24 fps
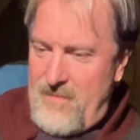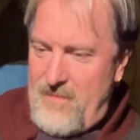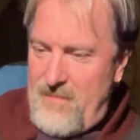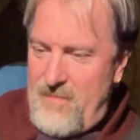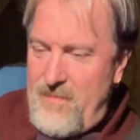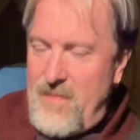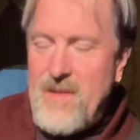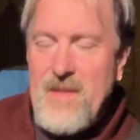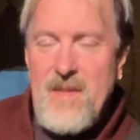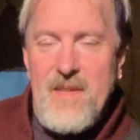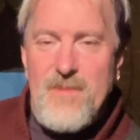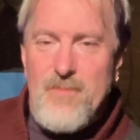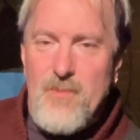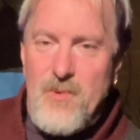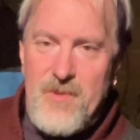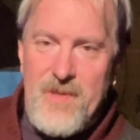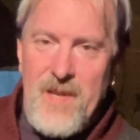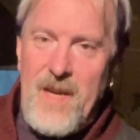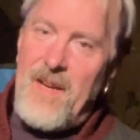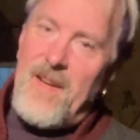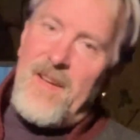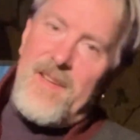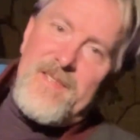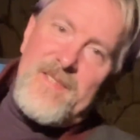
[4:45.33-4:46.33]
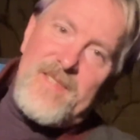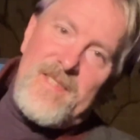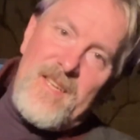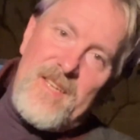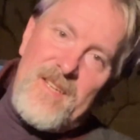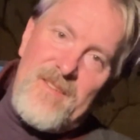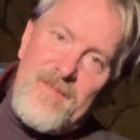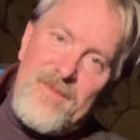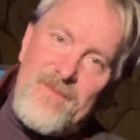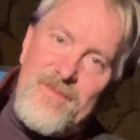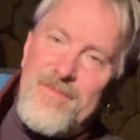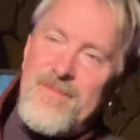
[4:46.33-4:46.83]
But there's more daylight.
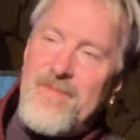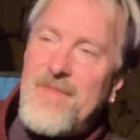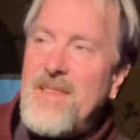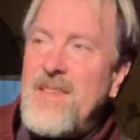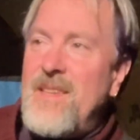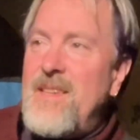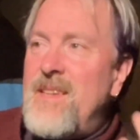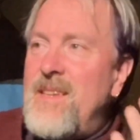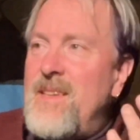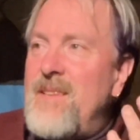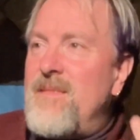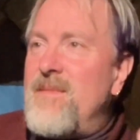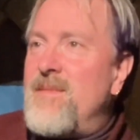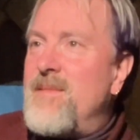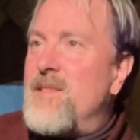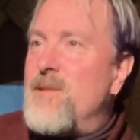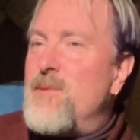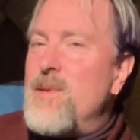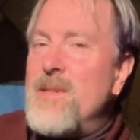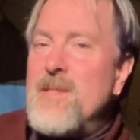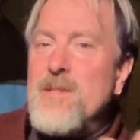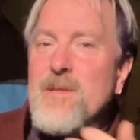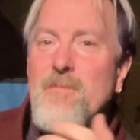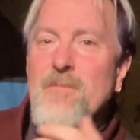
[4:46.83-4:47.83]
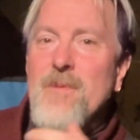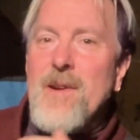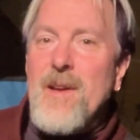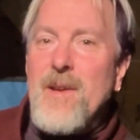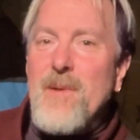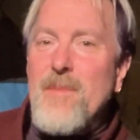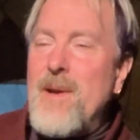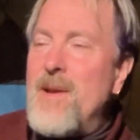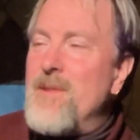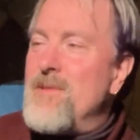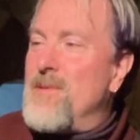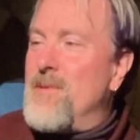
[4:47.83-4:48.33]
So yeah, swings and
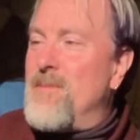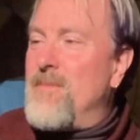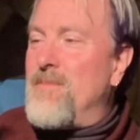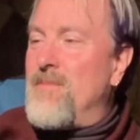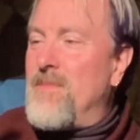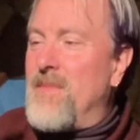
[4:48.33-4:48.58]
roundabouts.